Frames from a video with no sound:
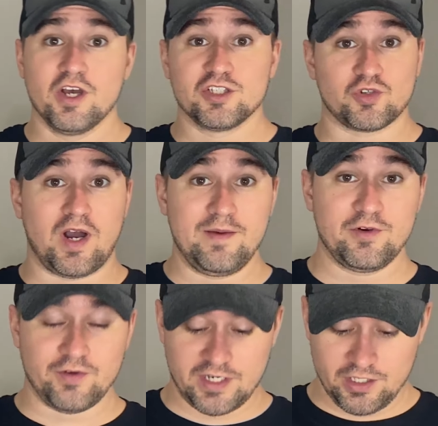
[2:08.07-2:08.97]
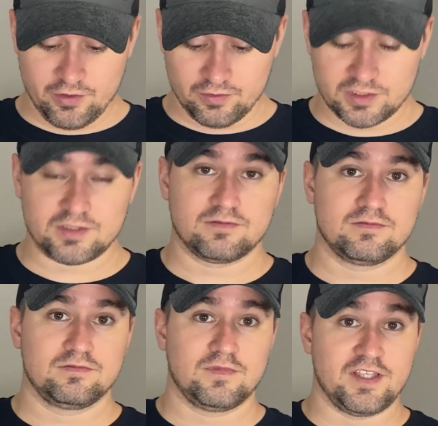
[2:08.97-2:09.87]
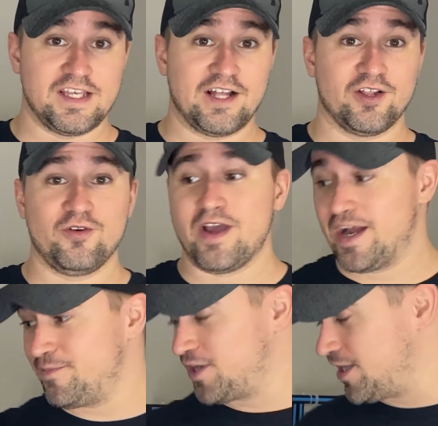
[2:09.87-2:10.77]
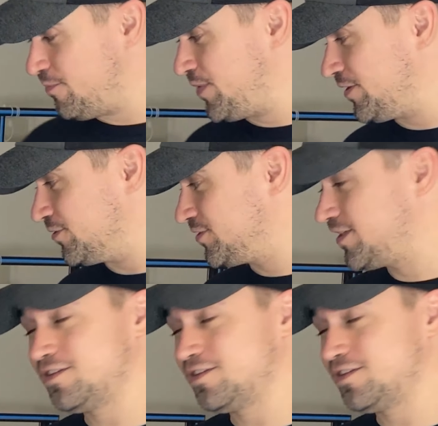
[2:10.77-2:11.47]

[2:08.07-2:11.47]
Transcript: So I'm going to use yellow, and I'm going to build